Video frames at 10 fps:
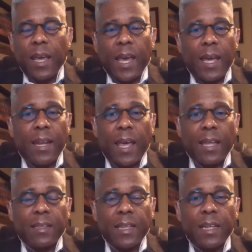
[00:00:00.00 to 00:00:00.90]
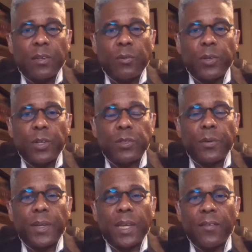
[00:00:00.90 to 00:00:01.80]
had athletic careers
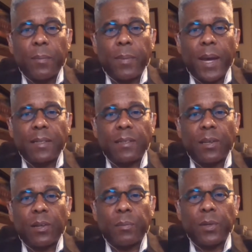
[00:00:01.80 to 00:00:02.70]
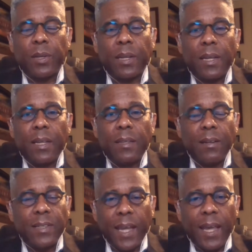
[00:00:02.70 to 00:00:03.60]
that were giving back to their community.
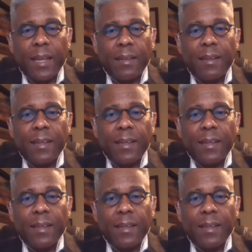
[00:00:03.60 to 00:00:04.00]
They're dead.